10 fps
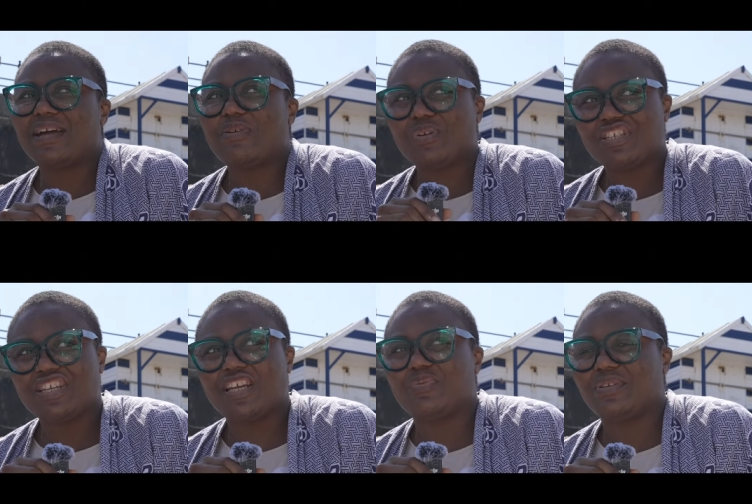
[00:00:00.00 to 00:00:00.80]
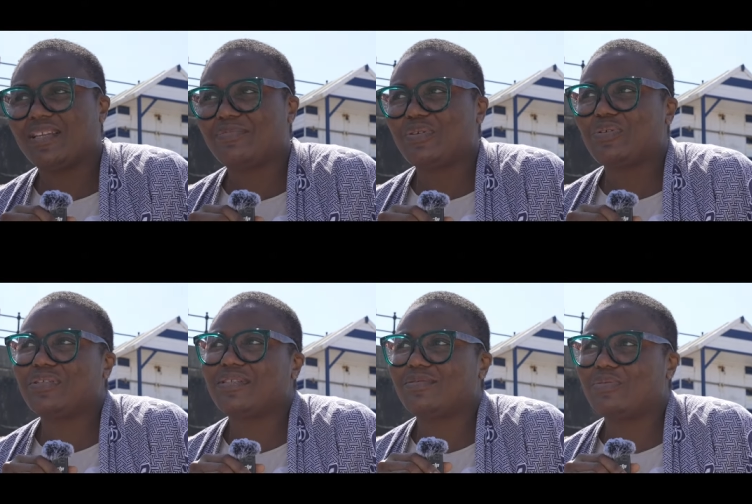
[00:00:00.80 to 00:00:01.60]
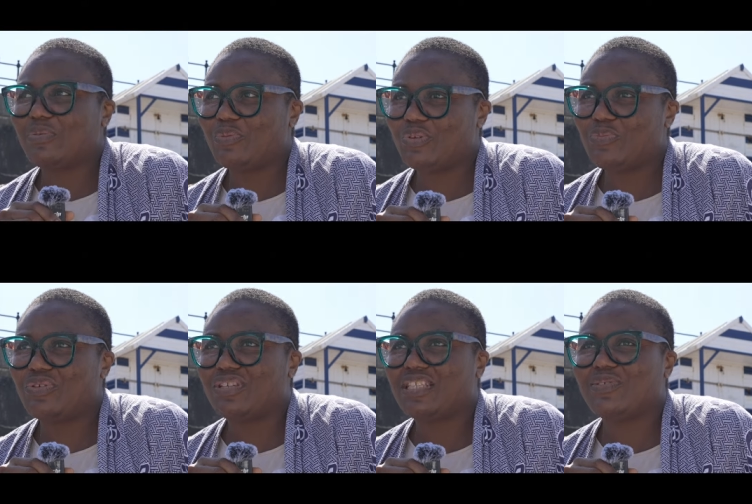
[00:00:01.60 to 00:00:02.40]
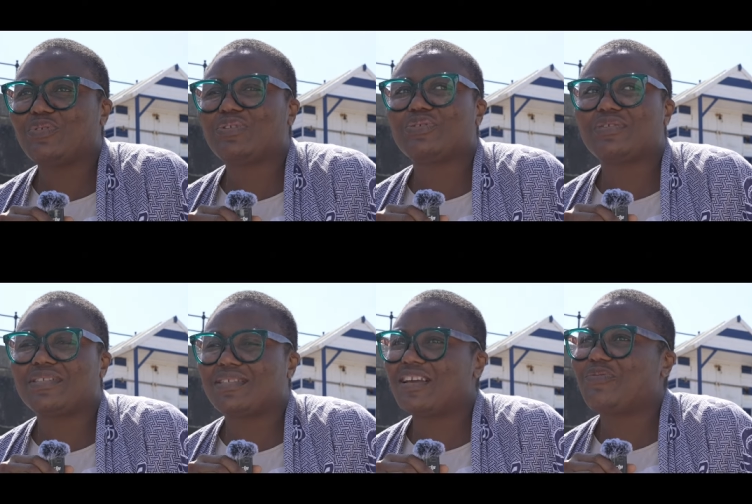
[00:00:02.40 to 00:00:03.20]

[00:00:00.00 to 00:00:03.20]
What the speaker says: I always share it with them because we do morning devotions.